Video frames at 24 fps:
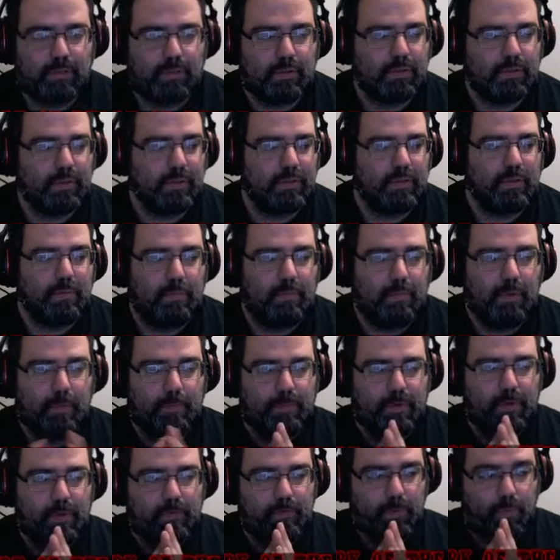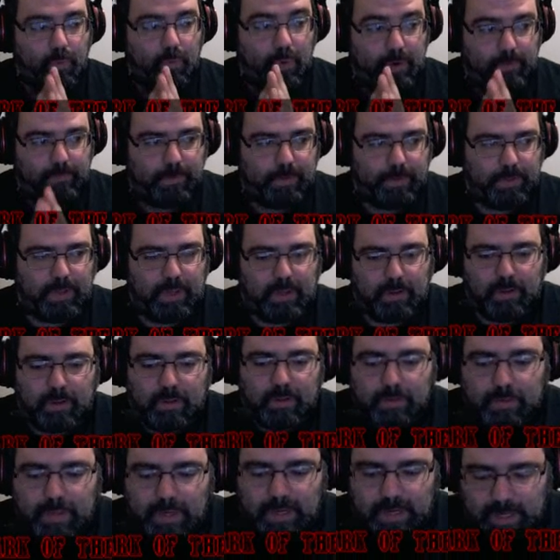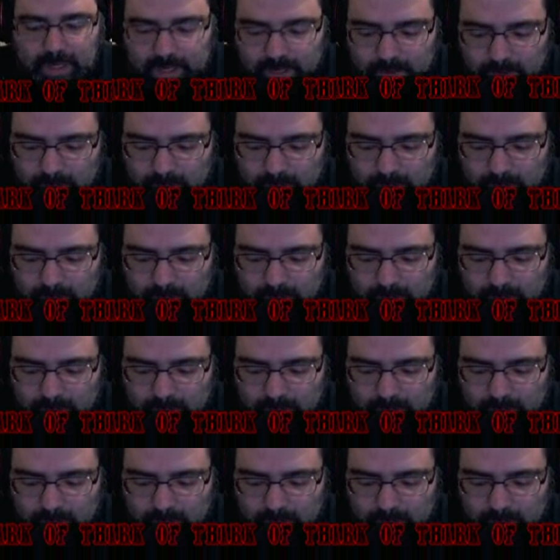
such a, a, beautiful, wonderful thing that he did,